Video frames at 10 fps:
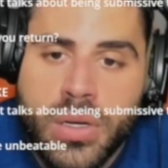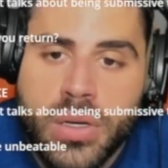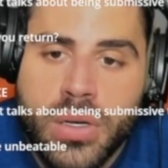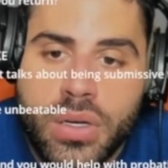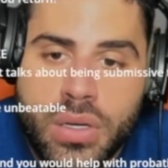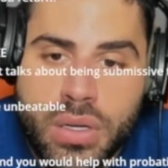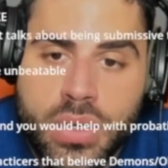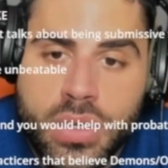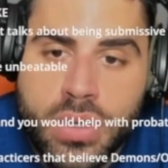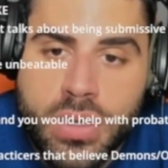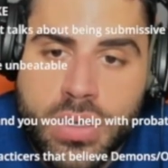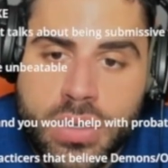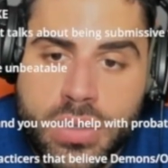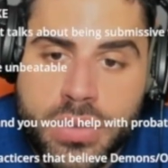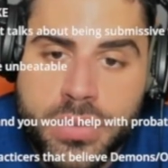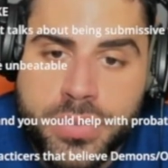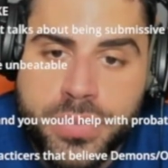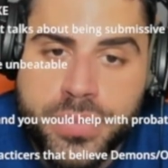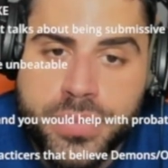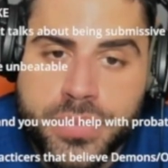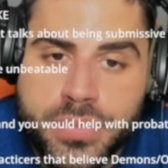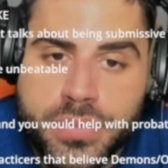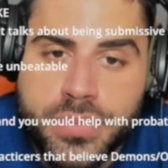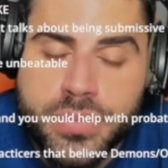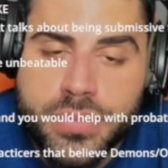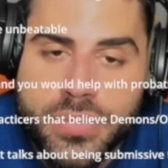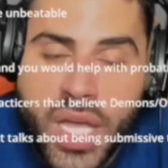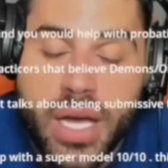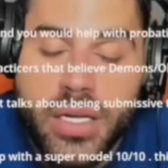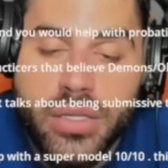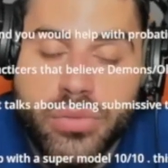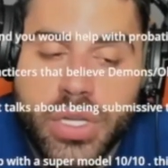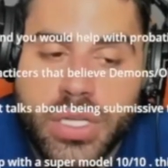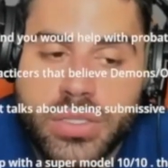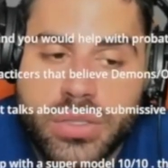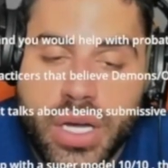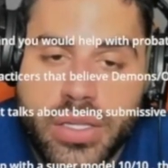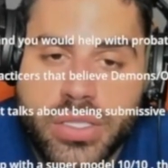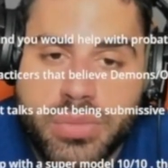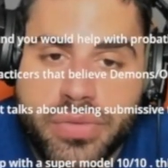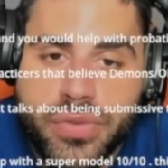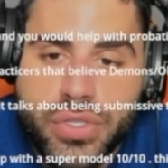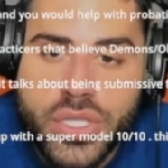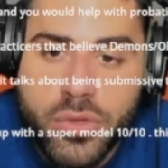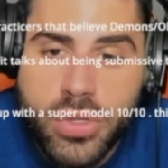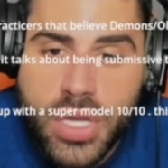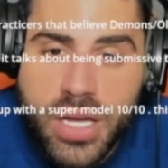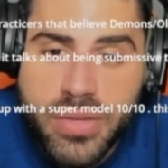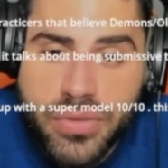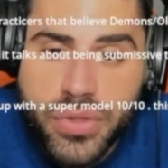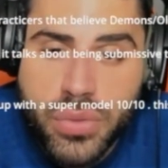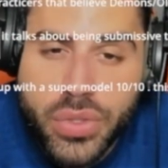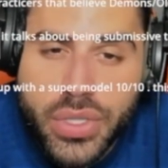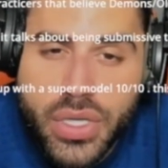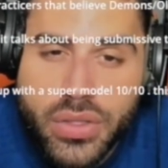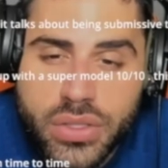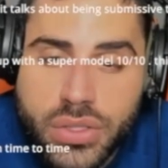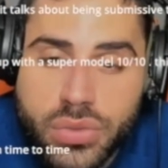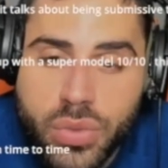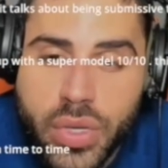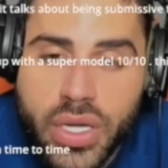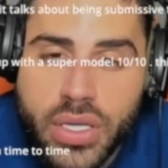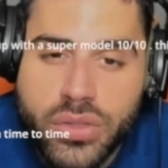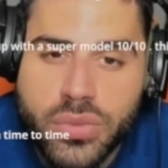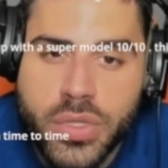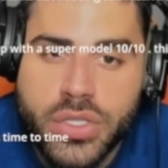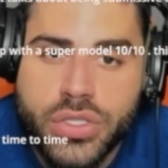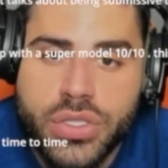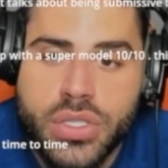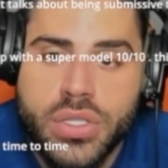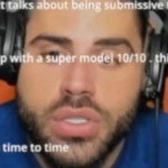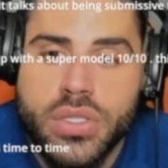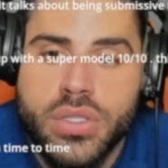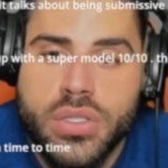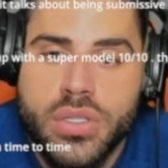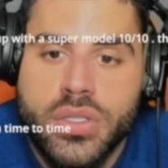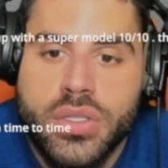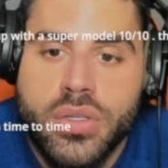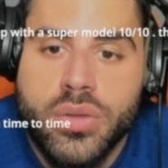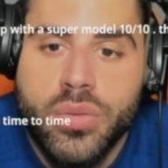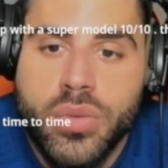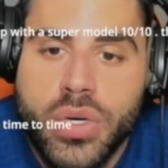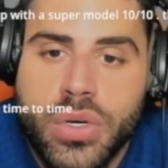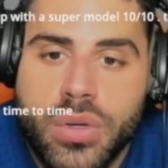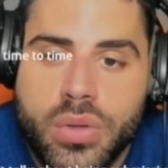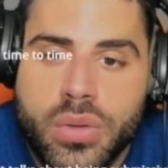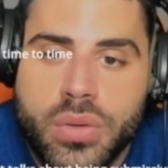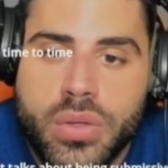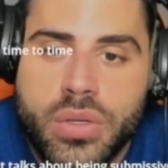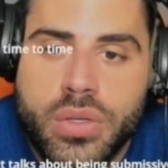I didn't realize I was. This is my first time going live after a workout. This is way too much. Whoa.